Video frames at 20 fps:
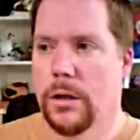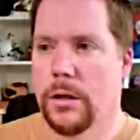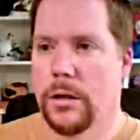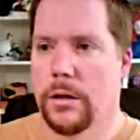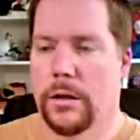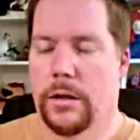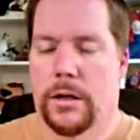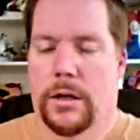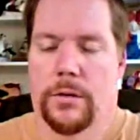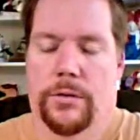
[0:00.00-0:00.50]

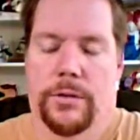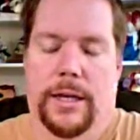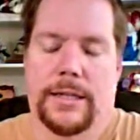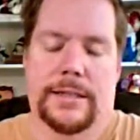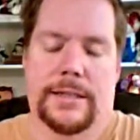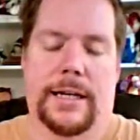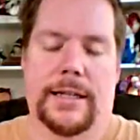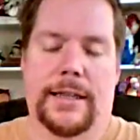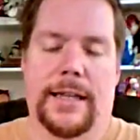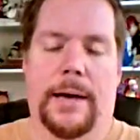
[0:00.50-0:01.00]

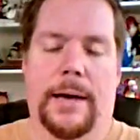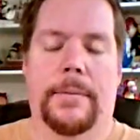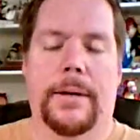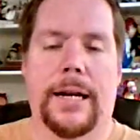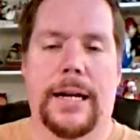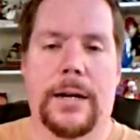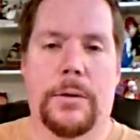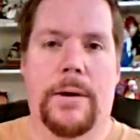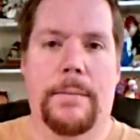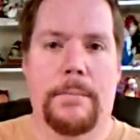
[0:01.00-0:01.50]
things like that. But
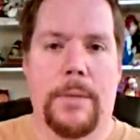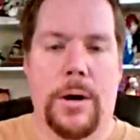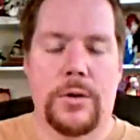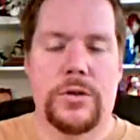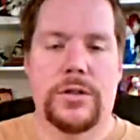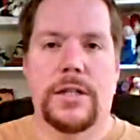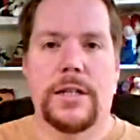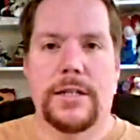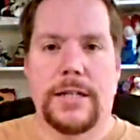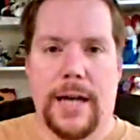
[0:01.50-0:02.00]
anyway,
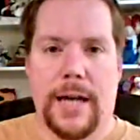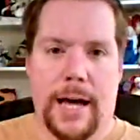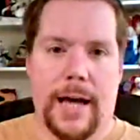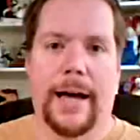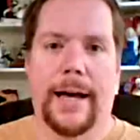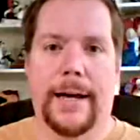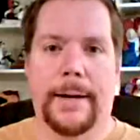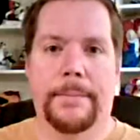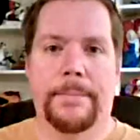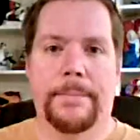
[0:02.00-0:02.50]
most of the
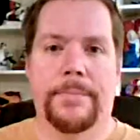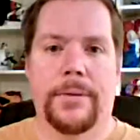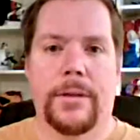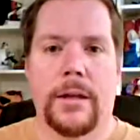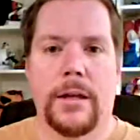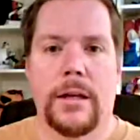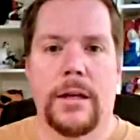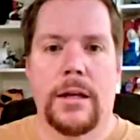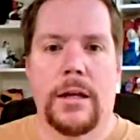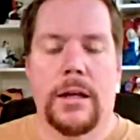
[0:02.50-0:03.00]
time,
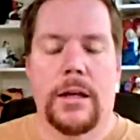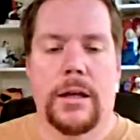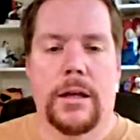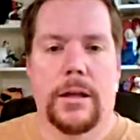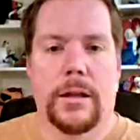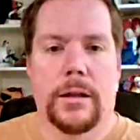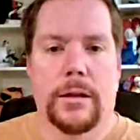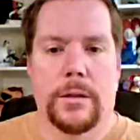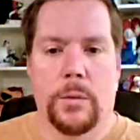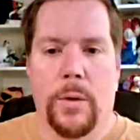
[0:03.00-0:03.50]

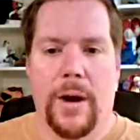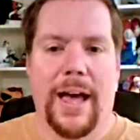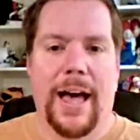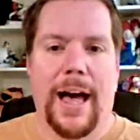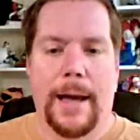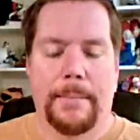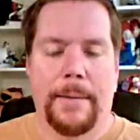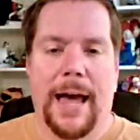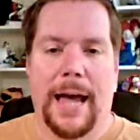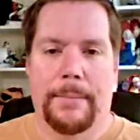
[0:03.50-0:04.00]
the way
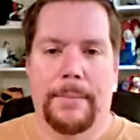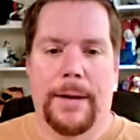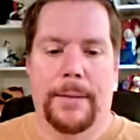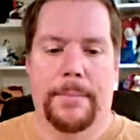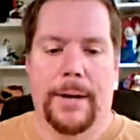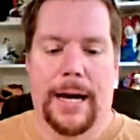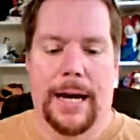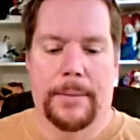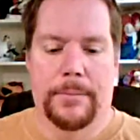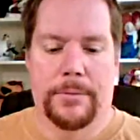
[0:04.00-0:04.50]
I pack my
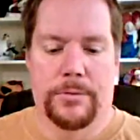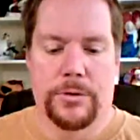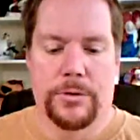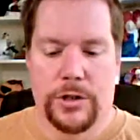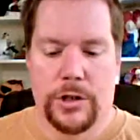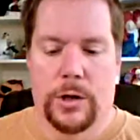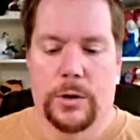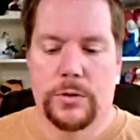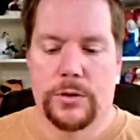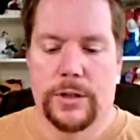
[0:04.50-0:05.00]
pipes
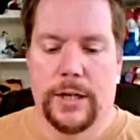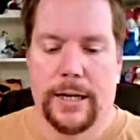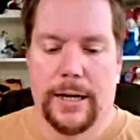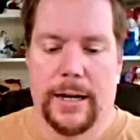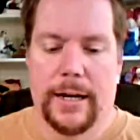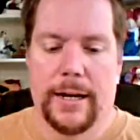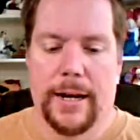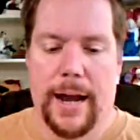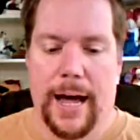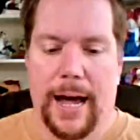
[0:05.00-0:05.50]
results in
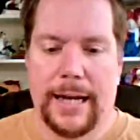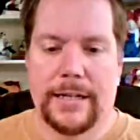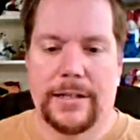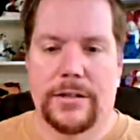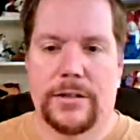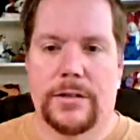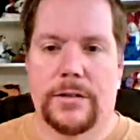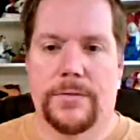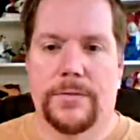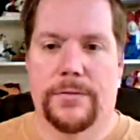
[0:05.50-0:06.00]
a
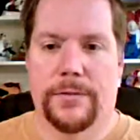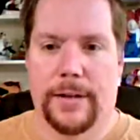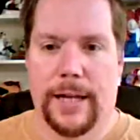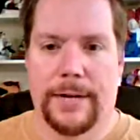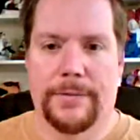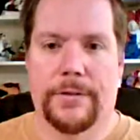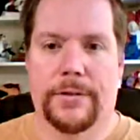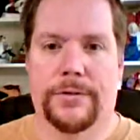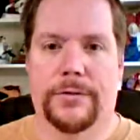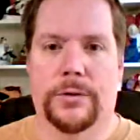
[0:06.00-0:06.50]
nice,
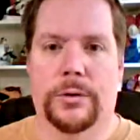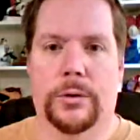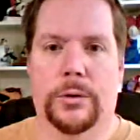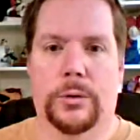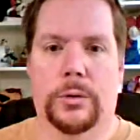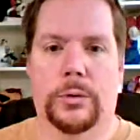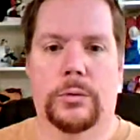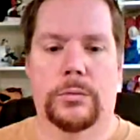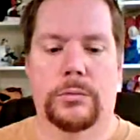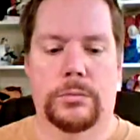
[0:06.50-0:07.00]

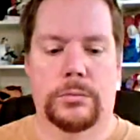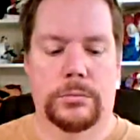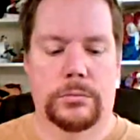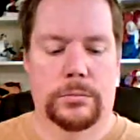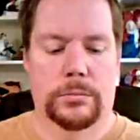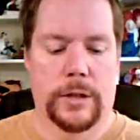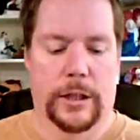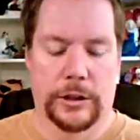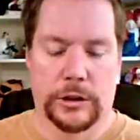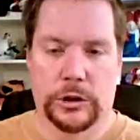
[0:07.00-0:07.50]
flavorful,
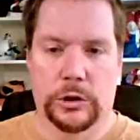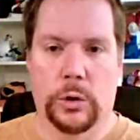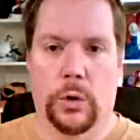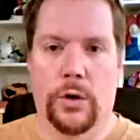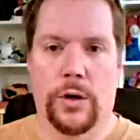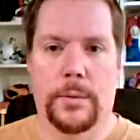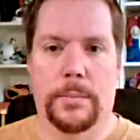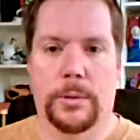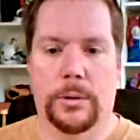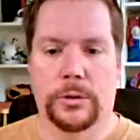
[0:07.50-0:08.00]

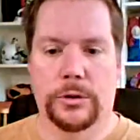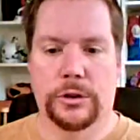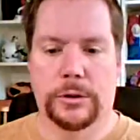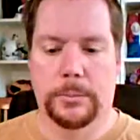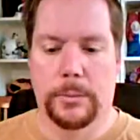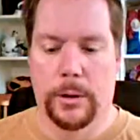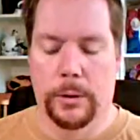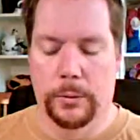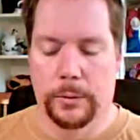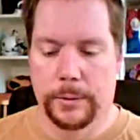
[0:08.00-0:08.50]
enjoyable
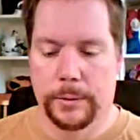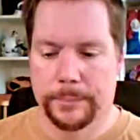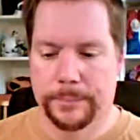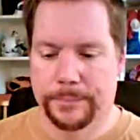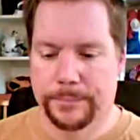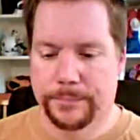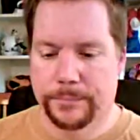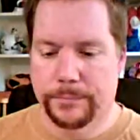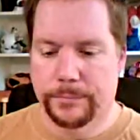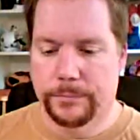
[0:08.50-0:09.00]
smoke.
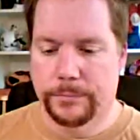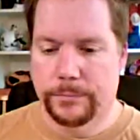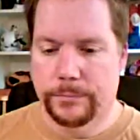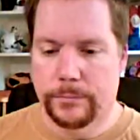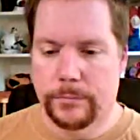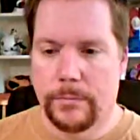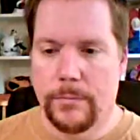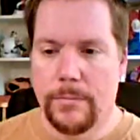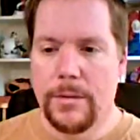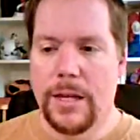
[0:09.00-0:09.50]

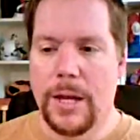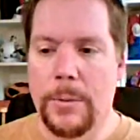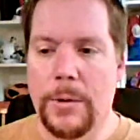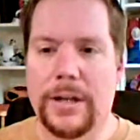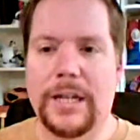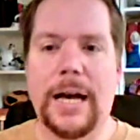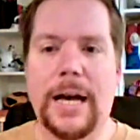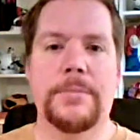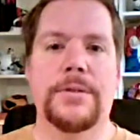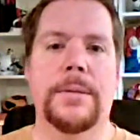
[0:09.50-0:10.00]
When
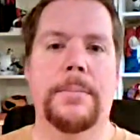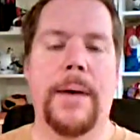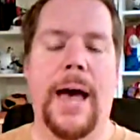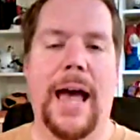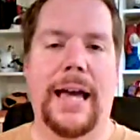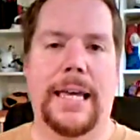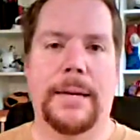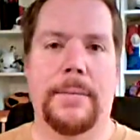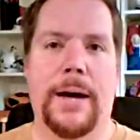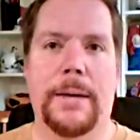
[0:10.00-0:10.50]
it comes to
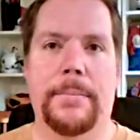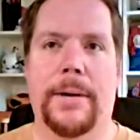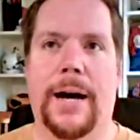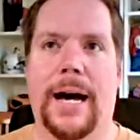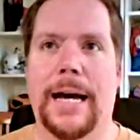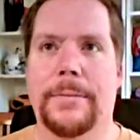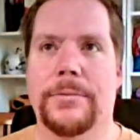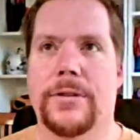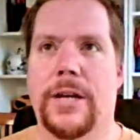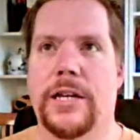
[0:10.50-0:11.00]
packing my
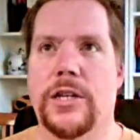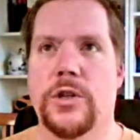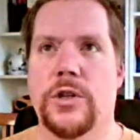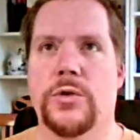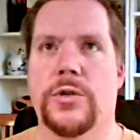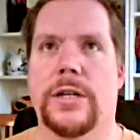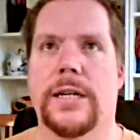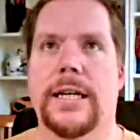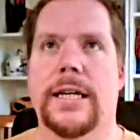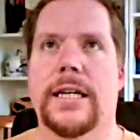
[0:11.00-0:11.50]
pipes,
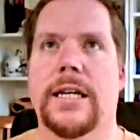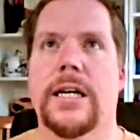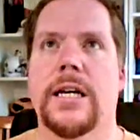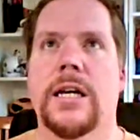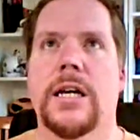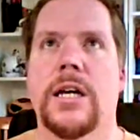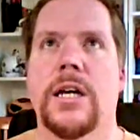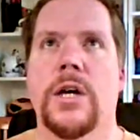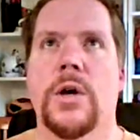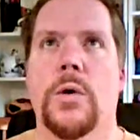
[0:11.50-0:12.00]

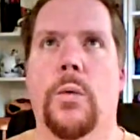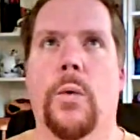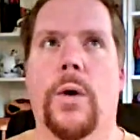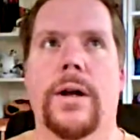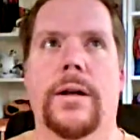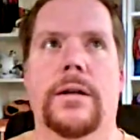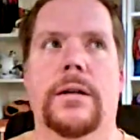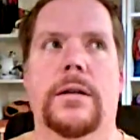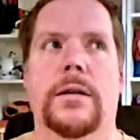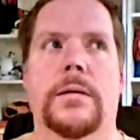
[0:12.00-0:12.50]
what